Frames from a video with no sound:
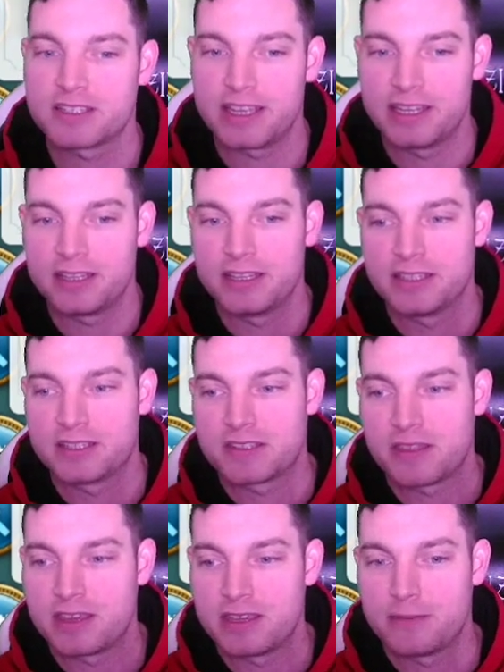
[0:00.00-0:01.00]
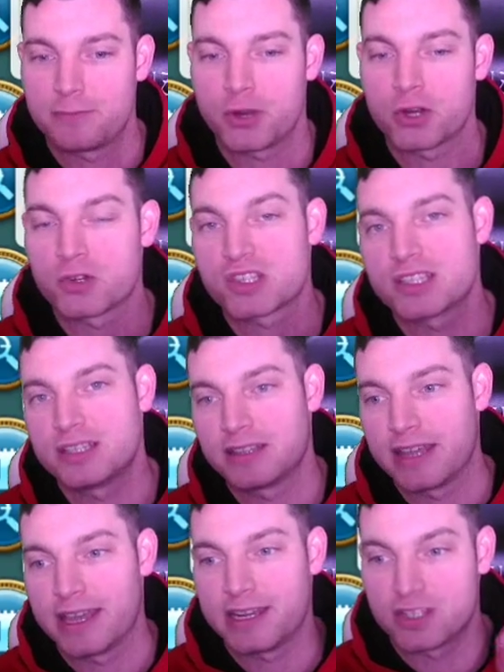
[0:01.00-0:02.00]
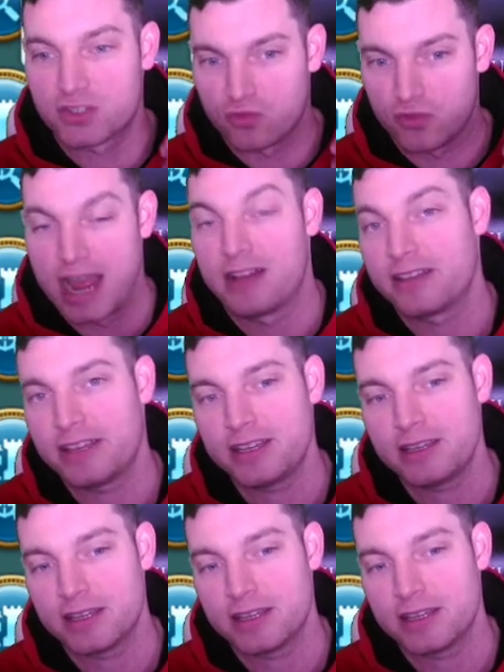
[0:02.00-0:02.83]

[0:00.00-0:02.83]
it is the person that is rallying.